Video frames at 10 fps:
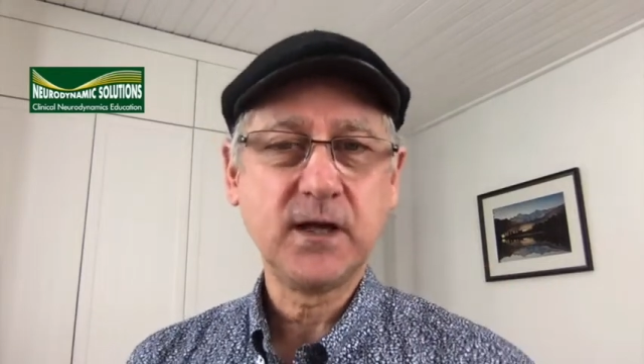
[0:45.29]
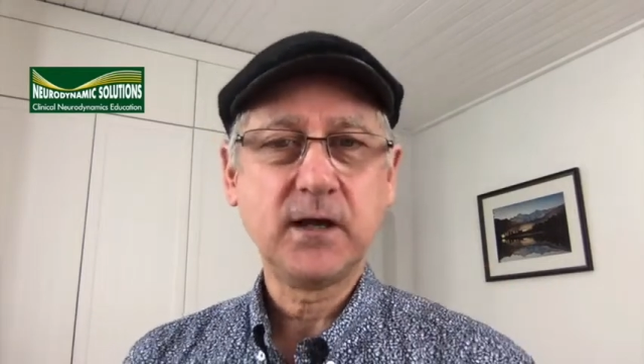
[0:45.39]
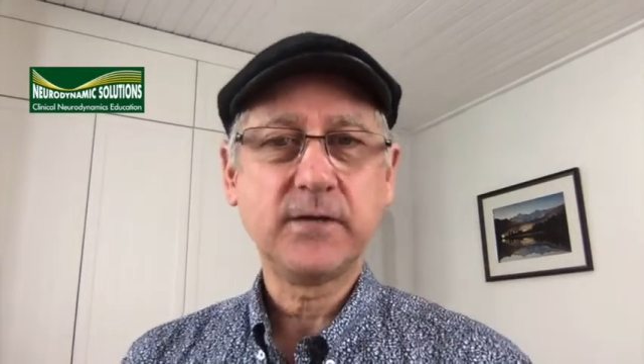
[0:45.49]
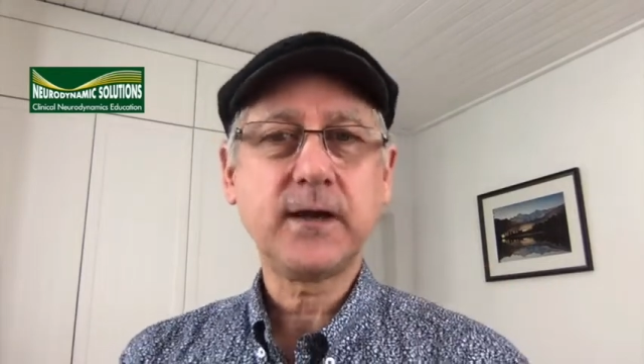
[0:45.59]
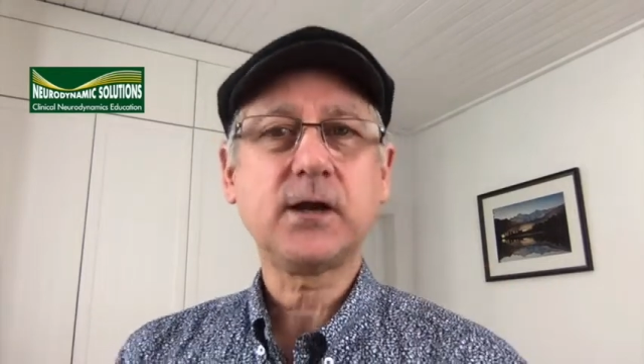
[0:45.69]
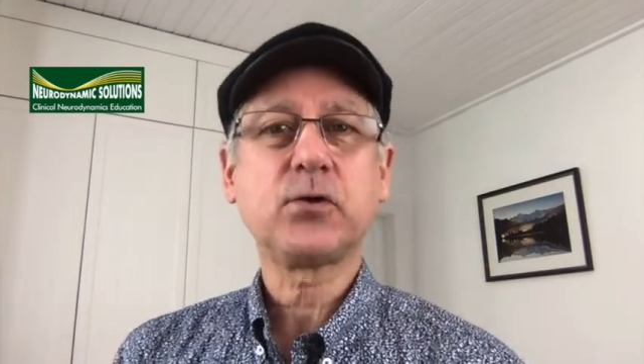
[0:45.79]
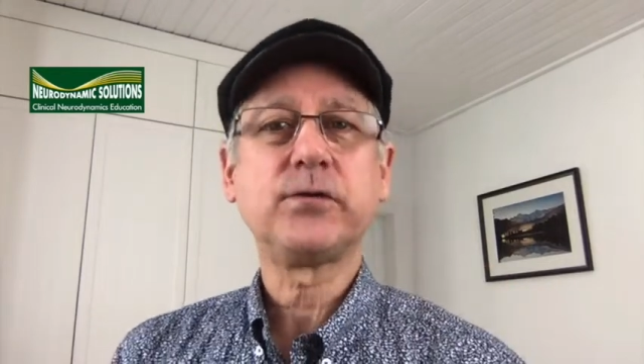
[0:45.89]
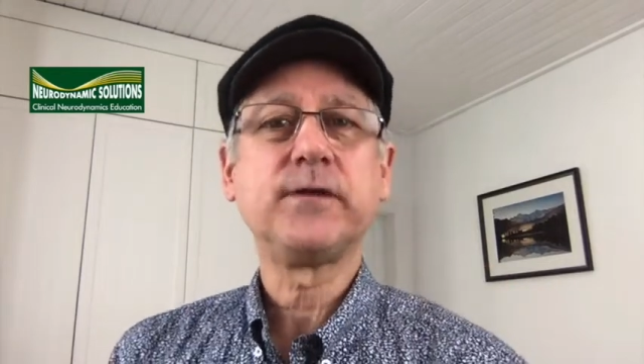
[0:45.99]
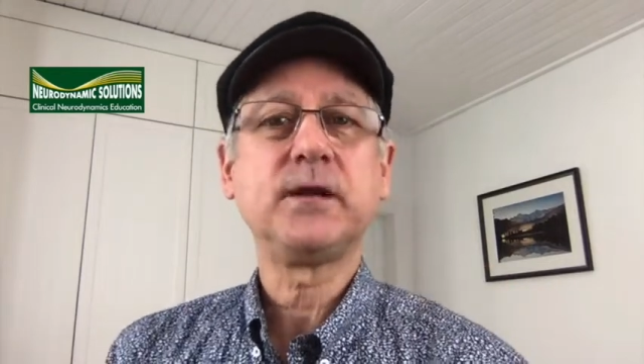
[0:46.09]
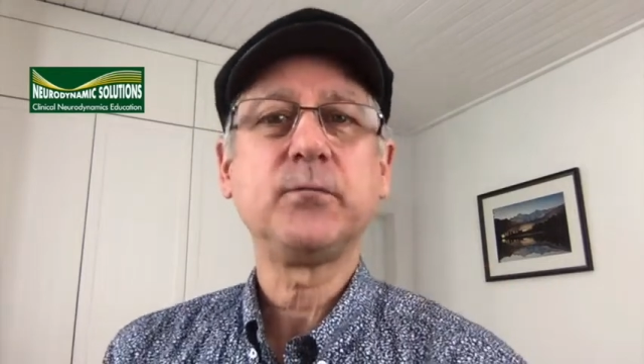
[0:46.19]
And that could
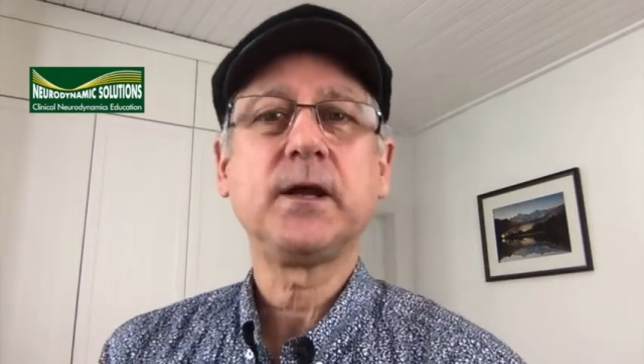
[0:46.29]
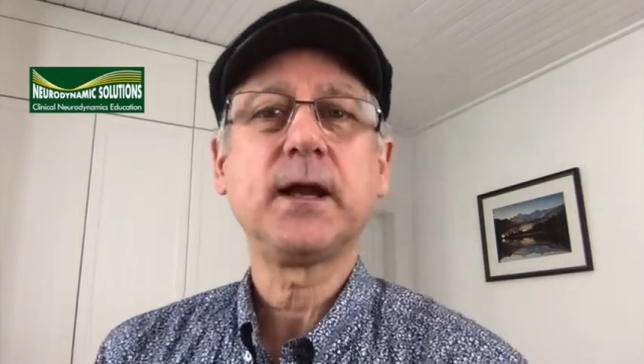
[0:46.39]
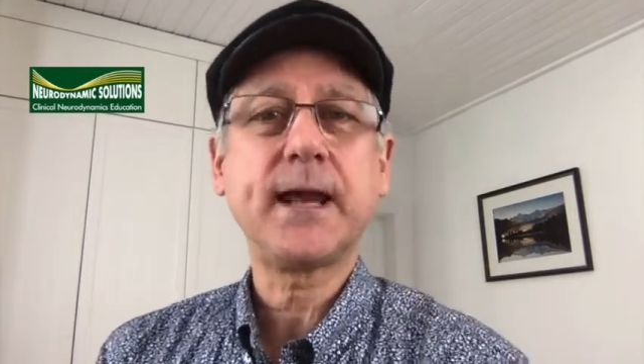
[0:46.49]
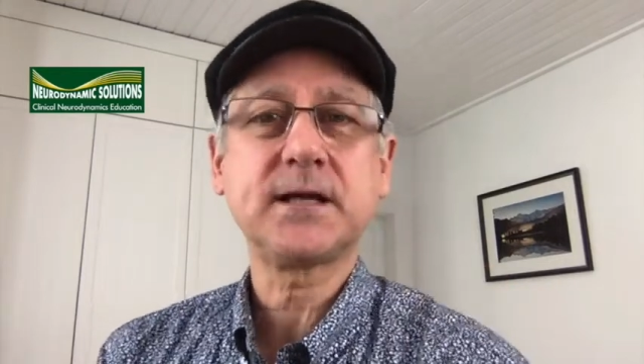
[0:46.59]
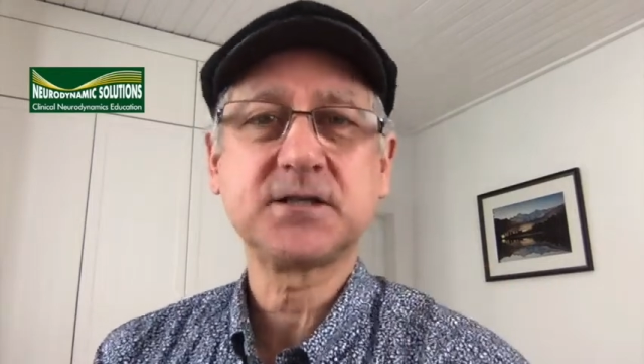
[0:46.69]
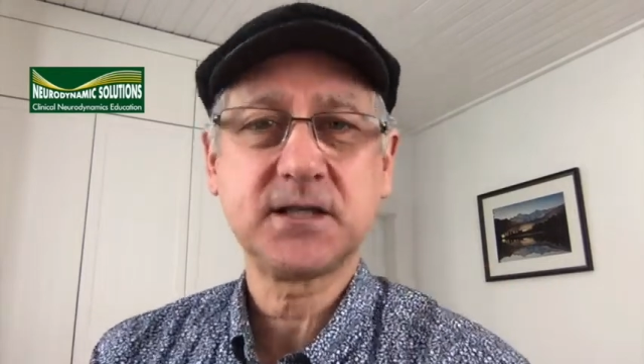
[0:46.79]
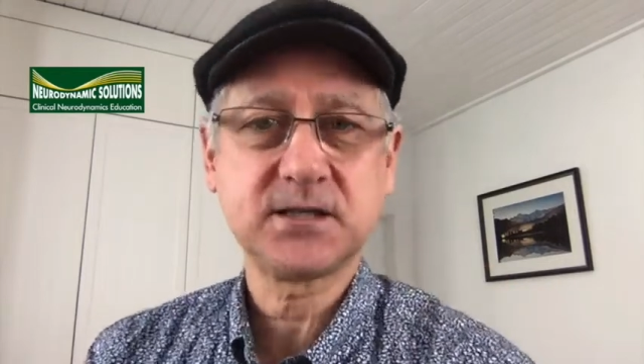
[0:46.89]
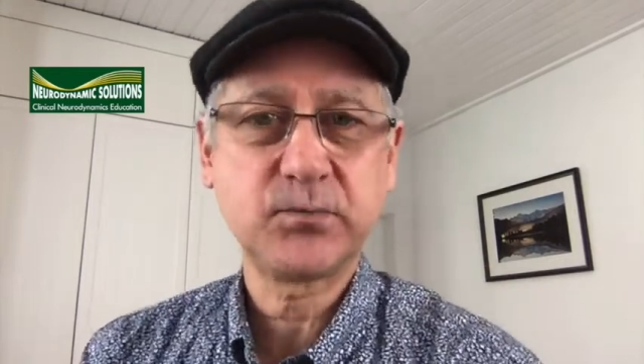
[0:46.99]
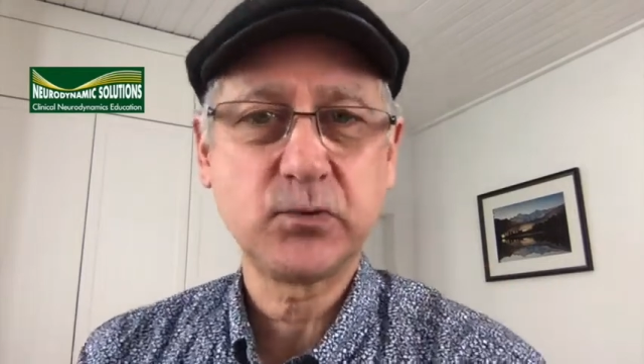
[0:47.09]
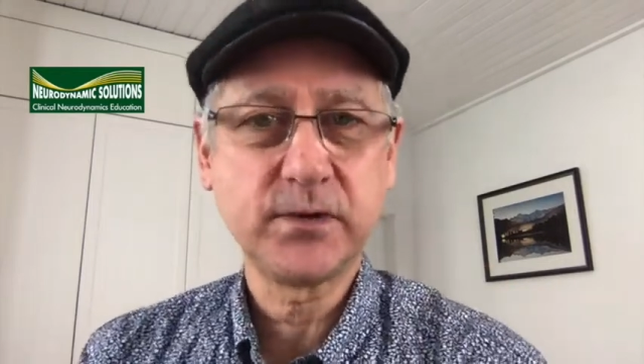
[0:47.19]
then be an access
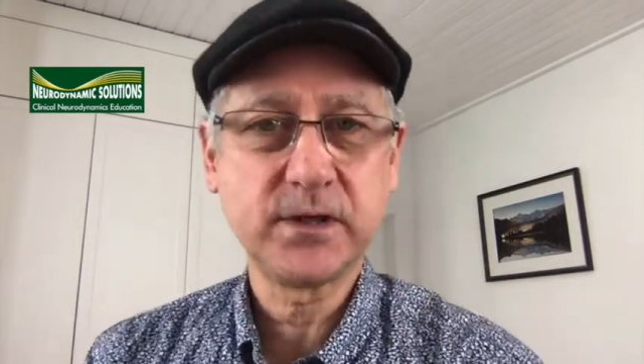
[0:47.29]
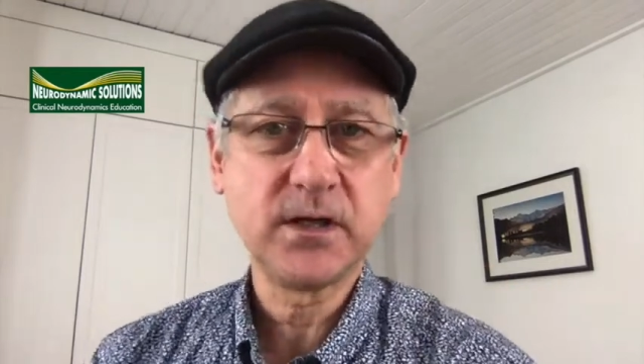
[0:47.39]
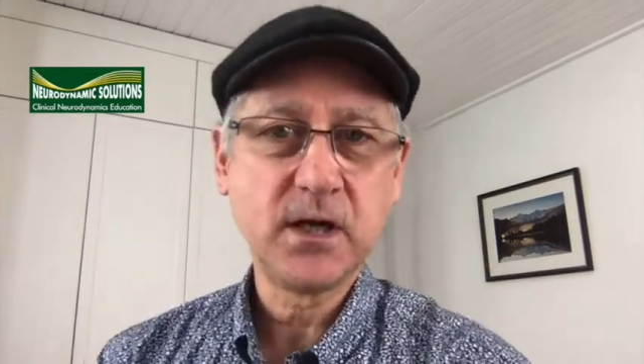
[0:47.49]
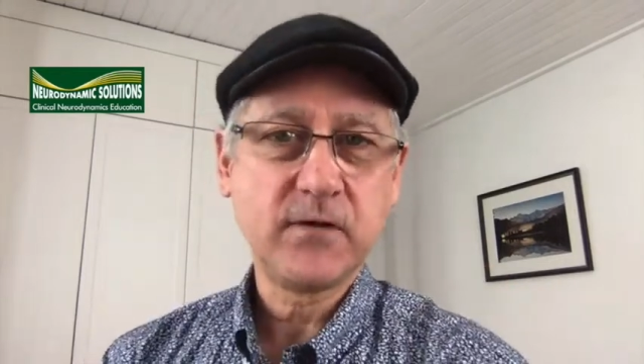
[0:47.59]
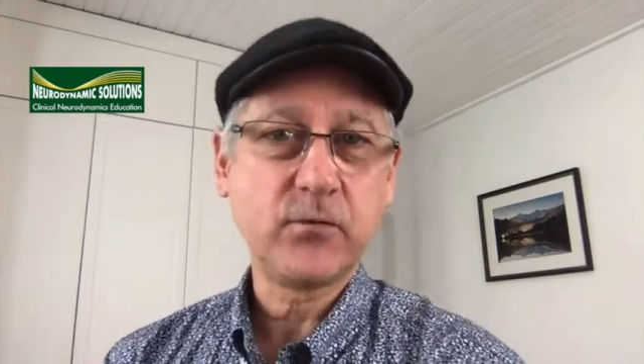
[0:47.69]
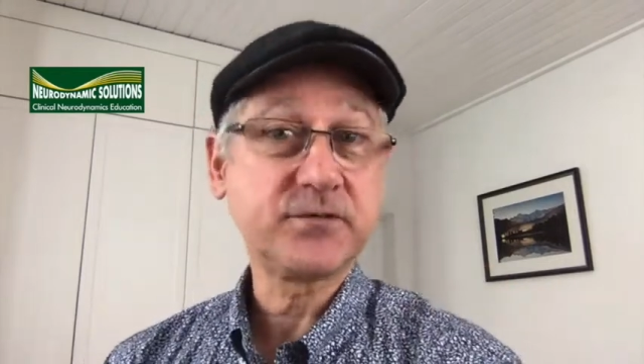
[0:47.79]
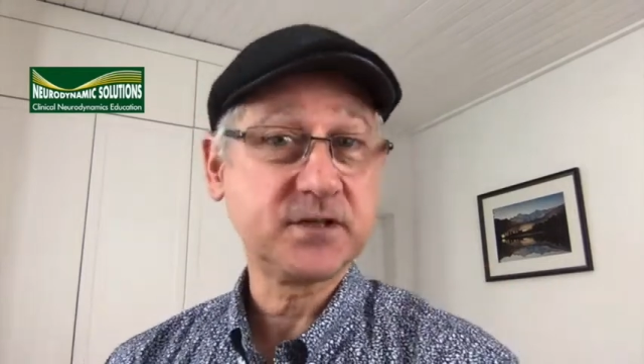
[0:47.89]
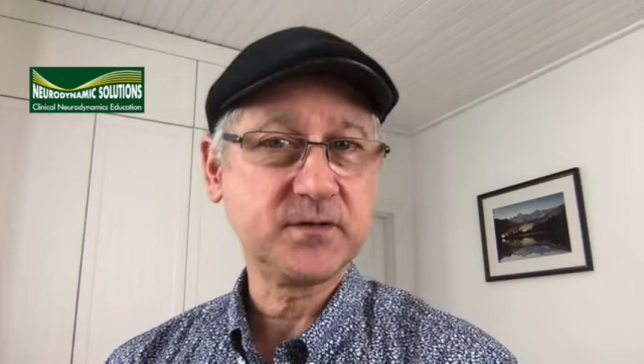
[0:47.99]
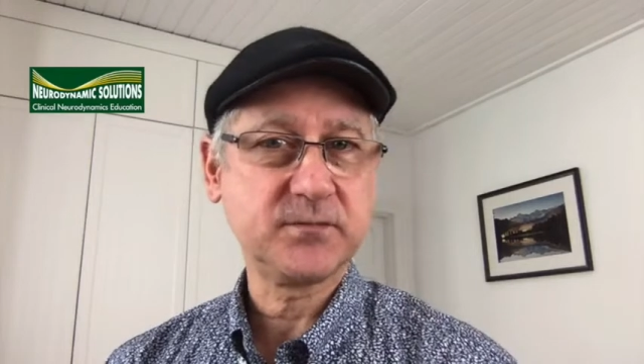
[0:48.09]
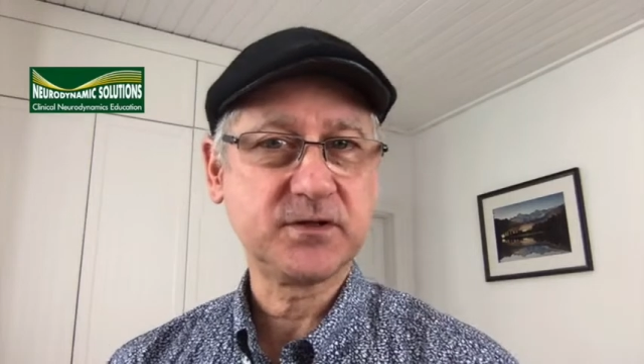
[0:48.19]
point for
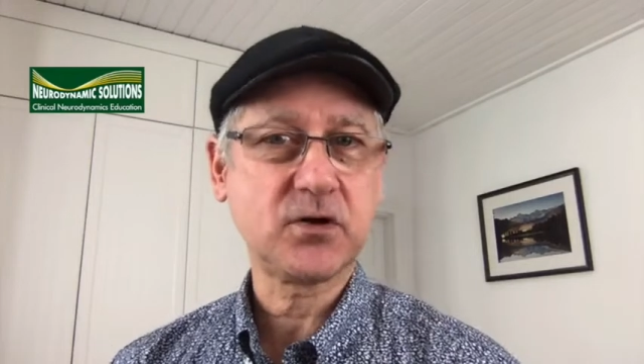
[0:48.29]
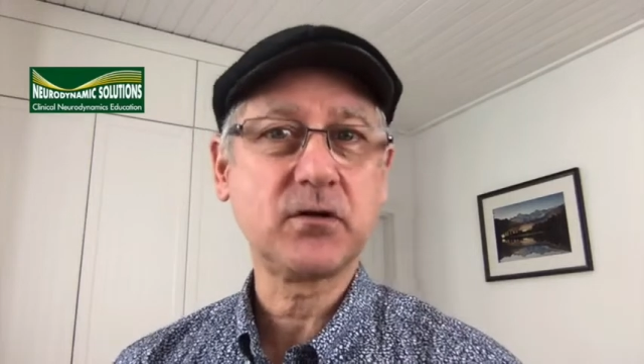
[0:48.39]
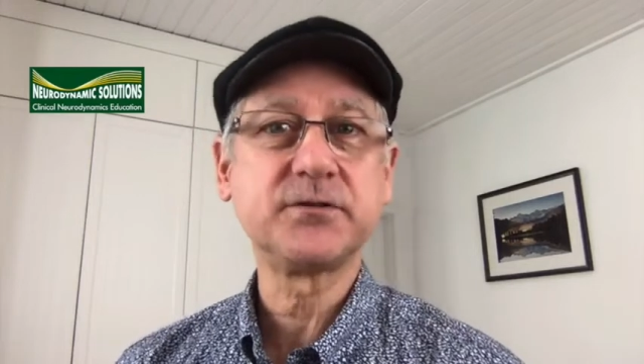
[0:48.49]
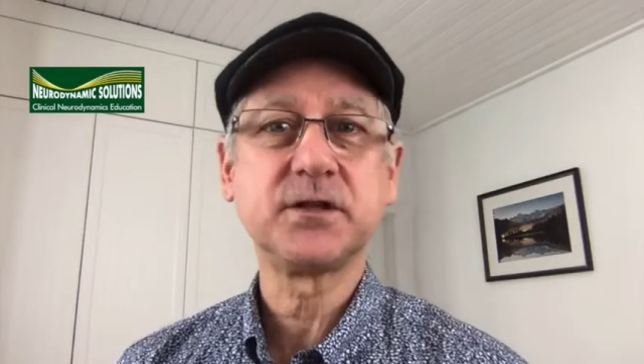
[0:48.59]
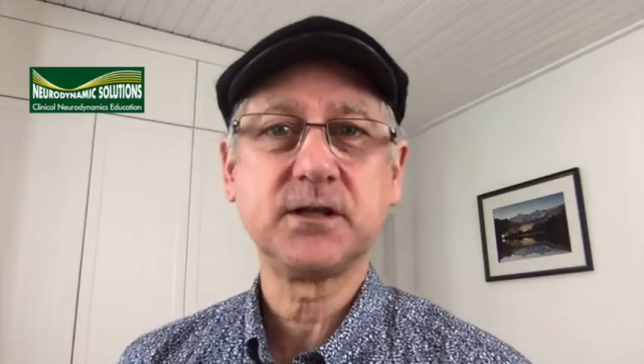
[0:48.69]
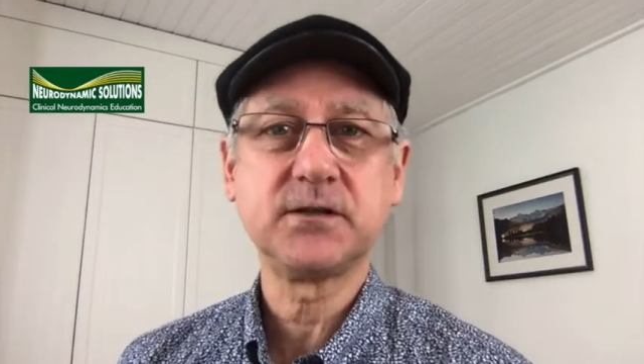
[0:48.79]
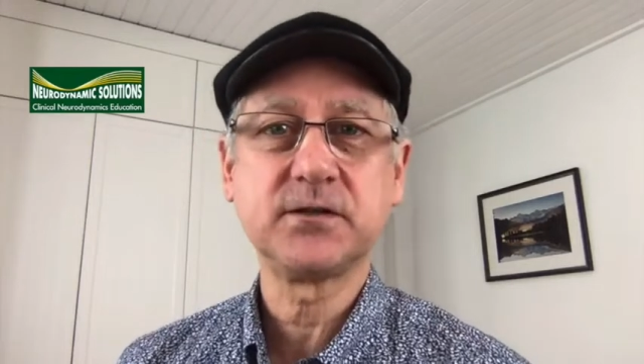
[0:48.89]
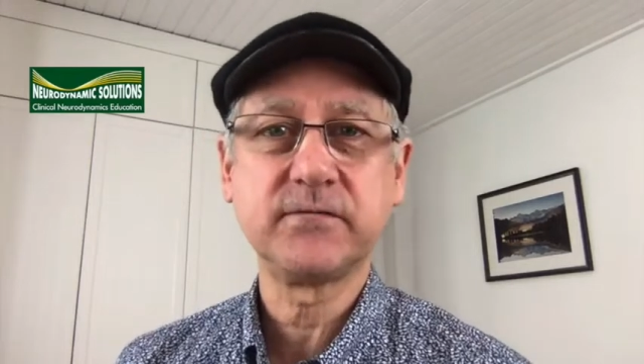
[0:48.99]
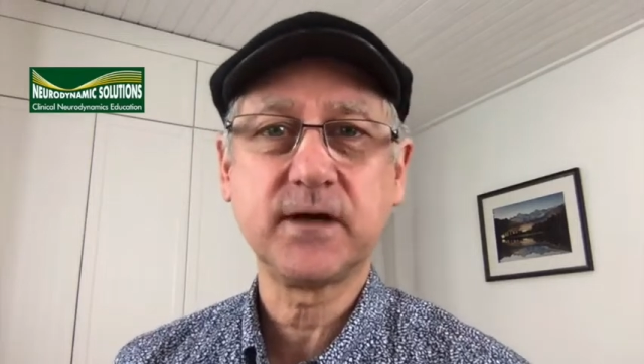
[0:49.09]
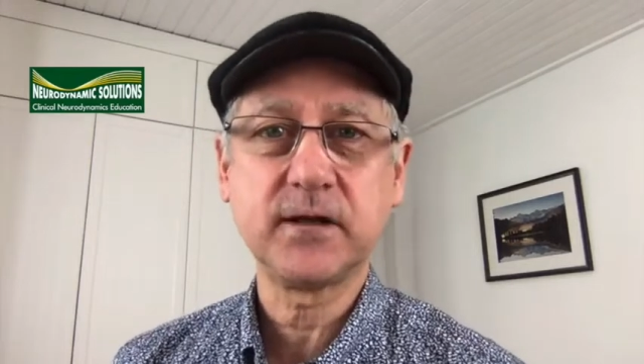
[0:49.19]
symptomatology to
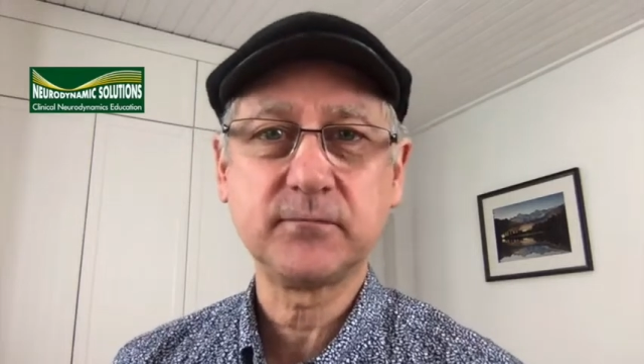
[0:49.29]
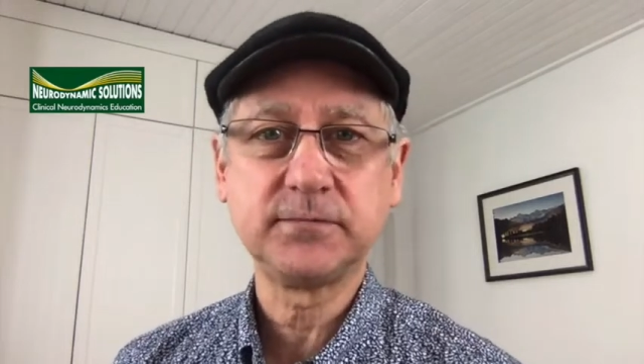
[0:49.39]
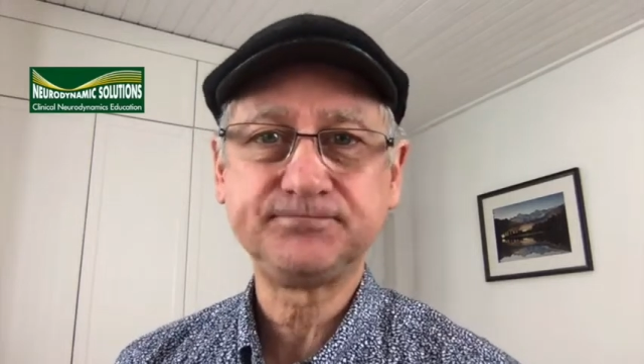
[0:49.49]
develop.